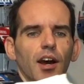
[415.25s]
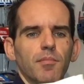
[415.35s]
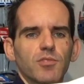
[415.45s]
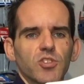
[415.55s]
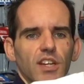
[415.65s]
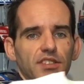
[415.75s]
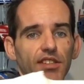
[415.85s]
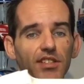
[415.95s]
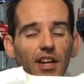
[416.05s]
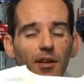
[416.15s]

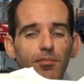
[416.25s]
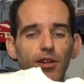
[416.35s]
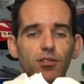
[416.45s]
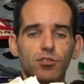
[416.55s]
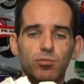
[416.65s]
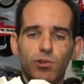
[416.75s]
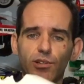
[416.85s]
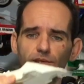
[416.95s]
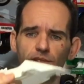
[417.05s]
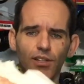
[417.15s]
chassis tub there as
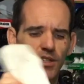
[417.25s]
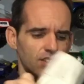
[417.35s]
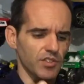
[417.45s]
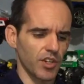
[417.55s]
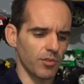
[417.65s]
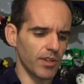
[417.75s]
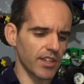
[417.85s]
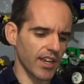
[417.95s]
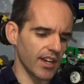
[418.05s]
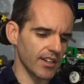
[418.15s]
well. So when the
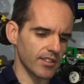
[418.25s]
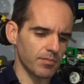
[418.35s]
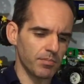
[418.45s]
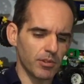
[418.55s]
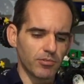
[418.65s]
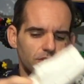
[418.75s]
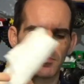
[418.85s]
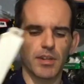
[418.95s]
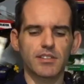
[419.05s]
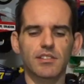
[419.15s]
car's built, you
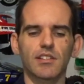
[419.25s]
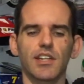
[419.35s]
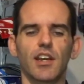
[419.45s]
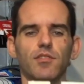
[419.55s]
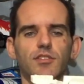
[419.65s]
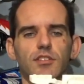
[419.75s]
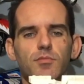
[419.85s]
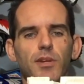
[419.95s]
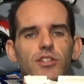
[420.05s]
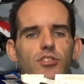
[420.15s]
basically have
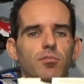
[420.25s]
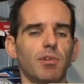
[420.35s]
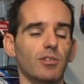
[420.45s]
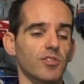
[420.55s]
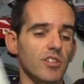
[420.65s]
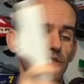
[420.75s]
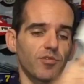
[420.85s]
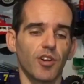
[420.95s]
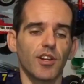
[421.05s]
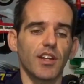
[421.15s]
suspension bolts to the
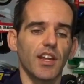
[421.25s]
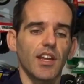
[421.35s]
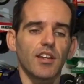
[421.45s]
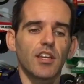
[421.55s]
front, a